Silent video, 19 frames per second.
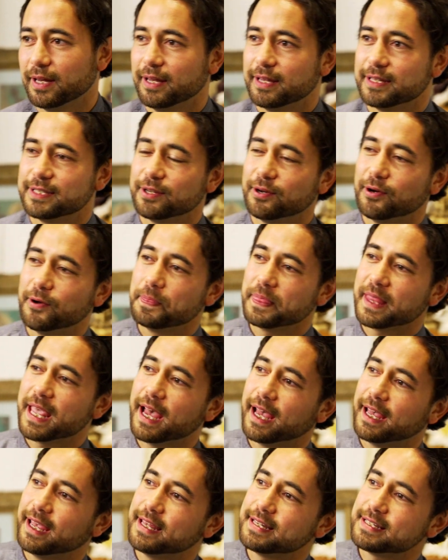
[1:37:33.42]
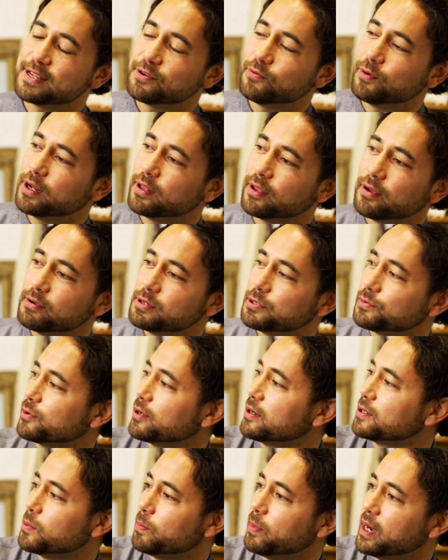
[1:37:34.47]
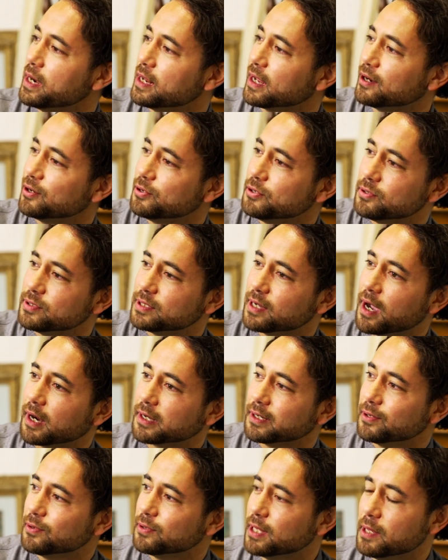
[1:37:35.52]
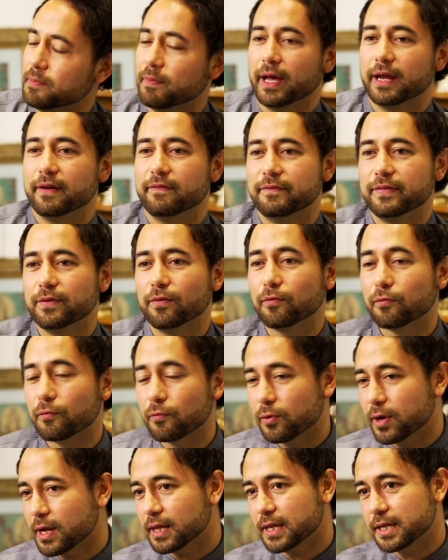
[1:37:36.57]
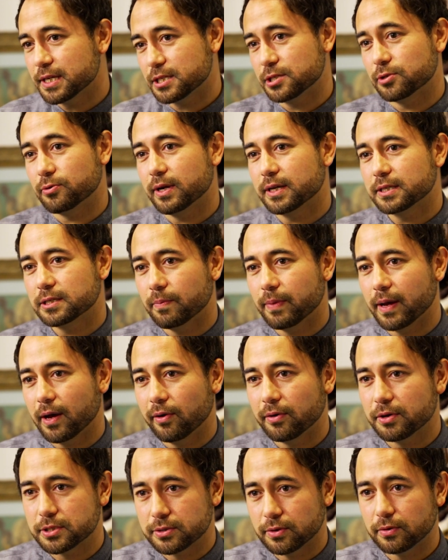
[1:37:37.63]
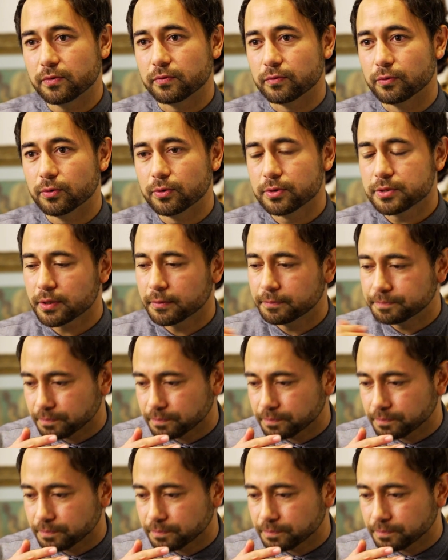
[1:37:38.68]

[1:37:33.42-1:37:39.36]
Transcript: So yeah, it's like one of those where depending on who you talk to, they might feel really strict about certain rules.